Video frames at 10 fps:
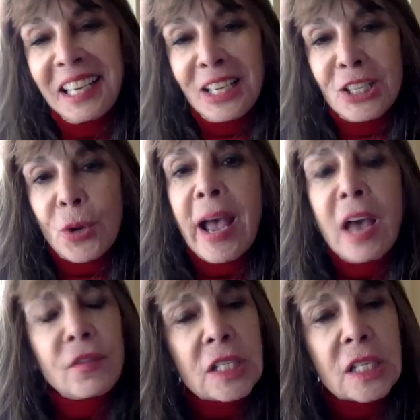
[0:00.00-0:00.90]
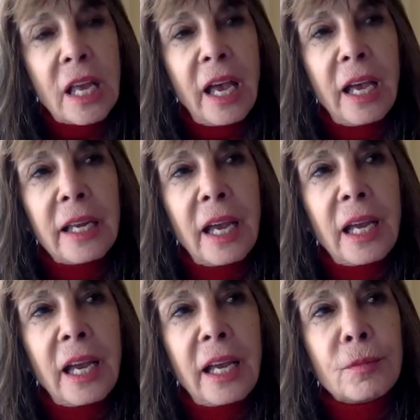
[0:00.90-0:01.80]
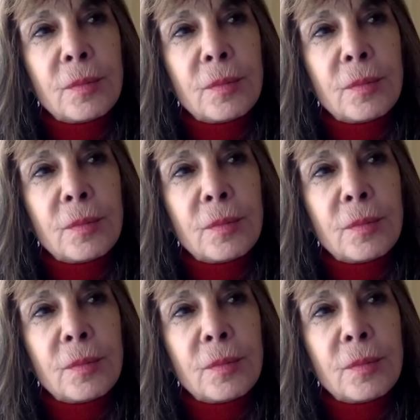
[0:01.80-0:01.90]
So I haven't. I, I I